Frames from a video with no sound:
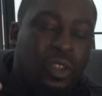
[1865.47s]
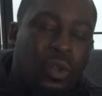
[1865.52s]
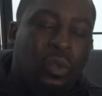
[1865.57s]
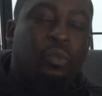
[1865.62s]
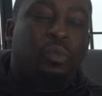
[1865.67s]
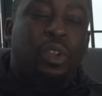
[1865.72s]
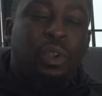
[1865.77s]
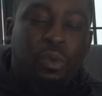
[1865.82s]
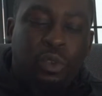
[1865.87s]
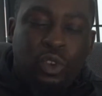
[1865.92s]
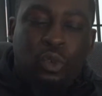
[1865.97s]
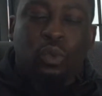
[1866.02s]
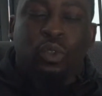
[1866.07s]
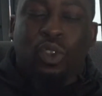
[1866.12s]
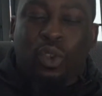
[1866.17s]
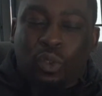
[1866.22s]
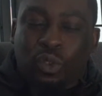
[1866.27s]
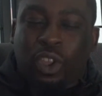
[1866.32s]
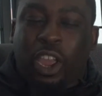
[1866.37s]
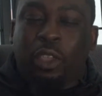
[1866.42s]
So we knew
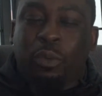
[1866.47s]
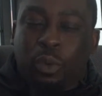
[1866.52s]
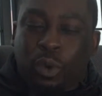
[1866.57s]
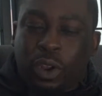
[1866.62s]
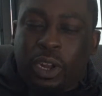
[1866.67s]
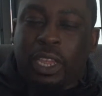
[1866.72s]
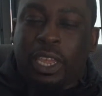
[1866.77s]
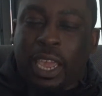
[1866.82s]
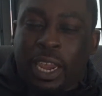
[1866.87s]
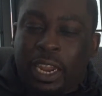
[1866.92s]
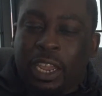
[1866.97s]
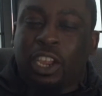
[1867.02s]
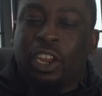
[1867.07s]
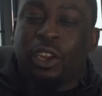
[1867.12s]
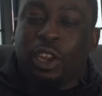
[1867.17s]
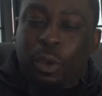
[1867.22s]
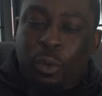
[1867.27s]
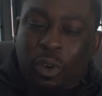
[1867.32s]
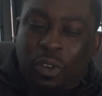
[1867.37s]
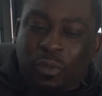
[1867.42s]
those guys were going to get in because
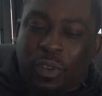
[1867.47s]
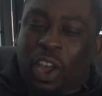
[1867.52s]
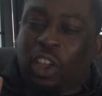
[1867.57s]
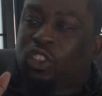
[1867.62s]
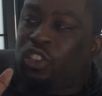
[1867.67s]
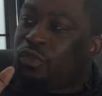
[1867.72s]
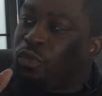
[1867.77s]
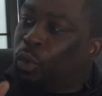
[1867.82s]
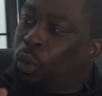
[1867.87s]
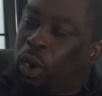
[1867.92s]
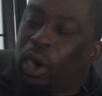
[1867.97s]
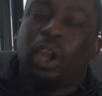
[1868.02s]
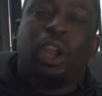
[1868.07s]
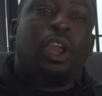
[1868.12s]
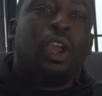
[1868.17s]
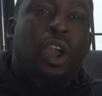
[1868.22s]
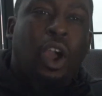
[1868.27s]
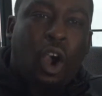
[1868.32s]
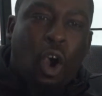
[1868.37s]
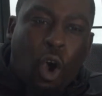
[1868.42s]
they were vouched for
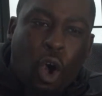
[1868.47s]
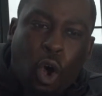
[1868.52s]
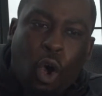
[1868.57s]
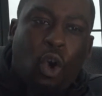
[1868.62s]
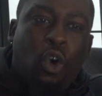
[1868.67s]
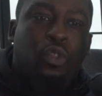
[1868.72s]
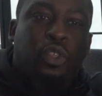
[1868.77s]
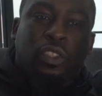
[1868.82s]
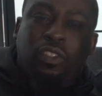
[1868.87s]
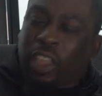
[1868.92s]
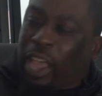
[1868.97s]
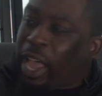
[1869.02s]
all the time.